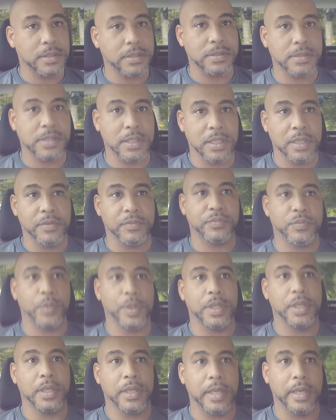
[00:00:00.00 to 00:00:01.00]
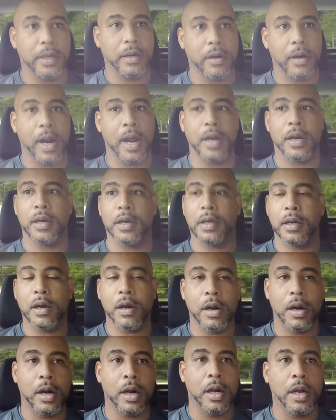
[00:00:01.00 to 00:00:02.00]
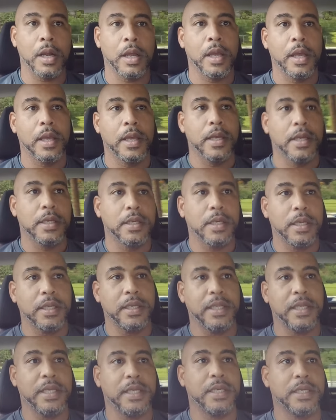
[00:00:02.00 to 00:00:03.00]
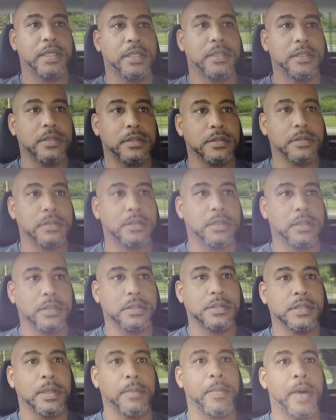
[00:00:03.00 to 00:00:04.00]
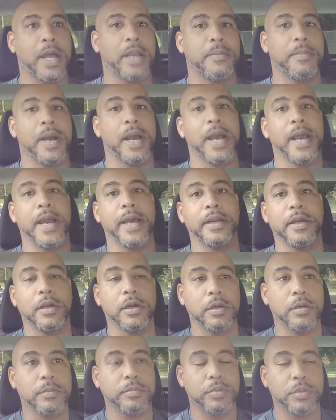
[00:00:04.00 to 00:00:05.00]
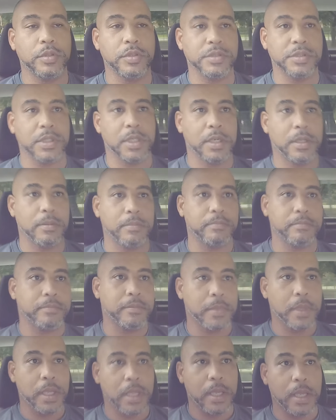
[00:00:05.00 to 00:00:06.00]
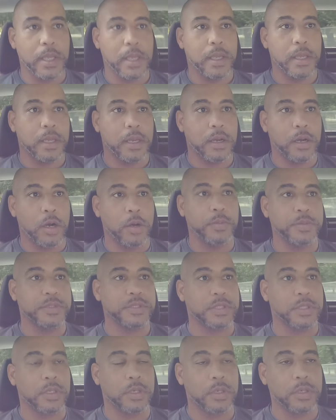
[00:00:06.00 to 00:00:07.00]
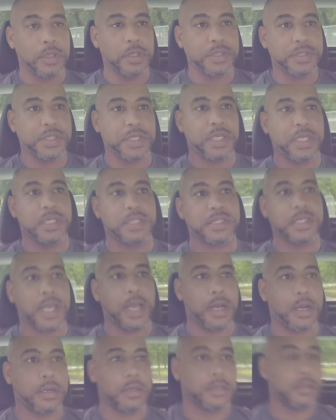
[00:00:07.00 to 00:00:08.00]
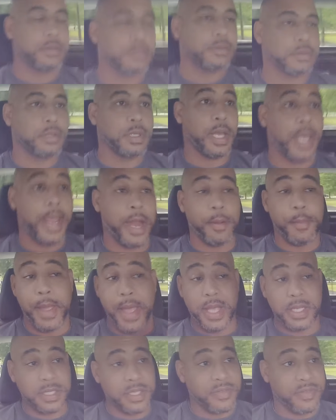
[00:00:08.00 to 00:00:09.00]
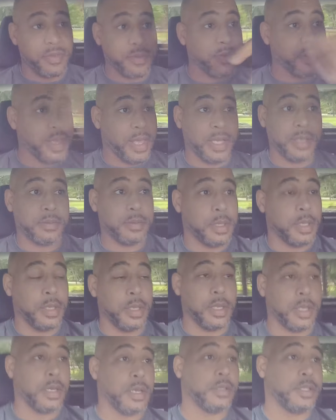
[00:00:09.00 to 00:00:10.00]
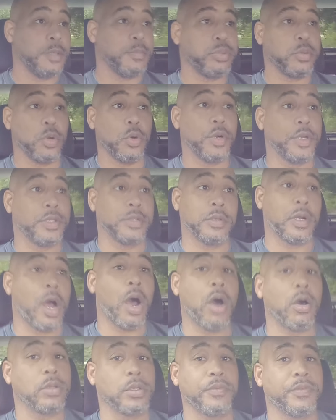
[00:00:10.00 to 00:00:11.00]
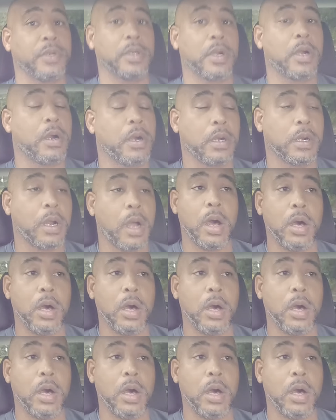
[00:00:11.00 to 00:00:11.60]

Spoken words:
to see if we can get her out of the car. And then somebody behind her pulls up, opens the door, she gets out. The airbags have deployed all over the car.